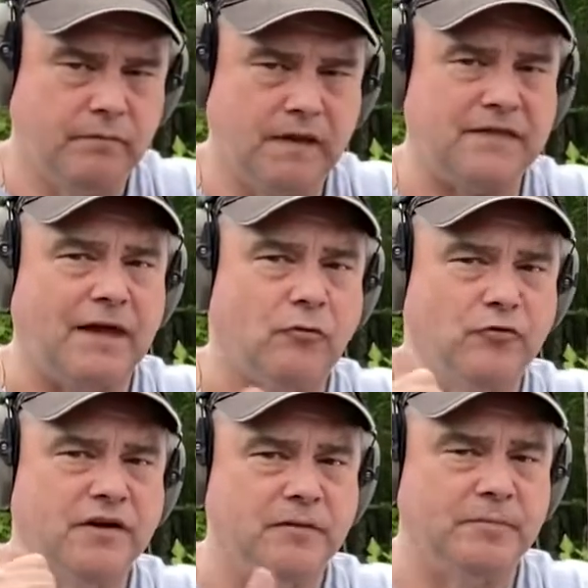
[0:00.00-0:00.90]
got that
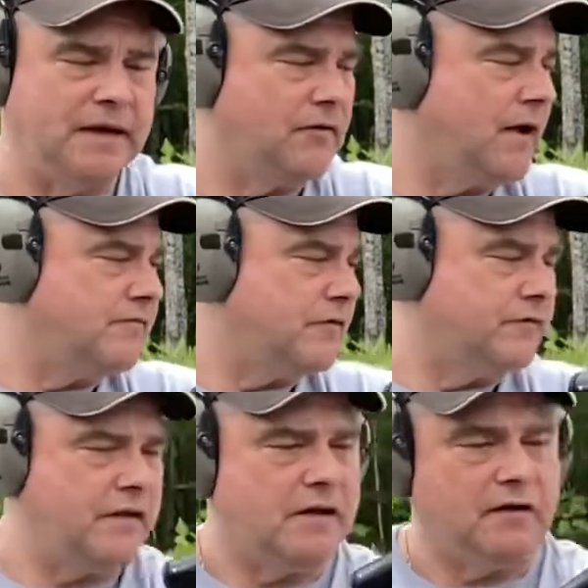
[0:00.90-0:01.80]
real big rifle
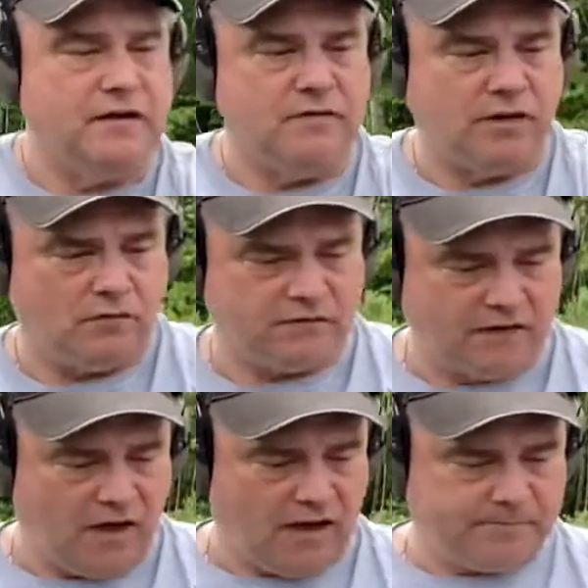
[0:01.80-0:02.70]
feel, even though it's
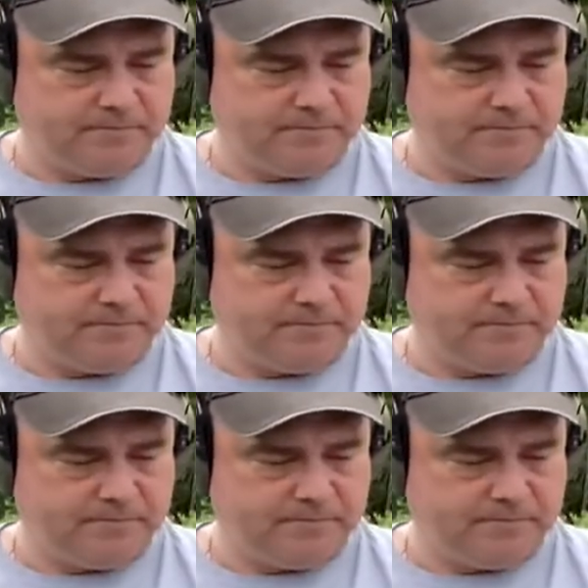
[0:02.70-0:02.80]
not.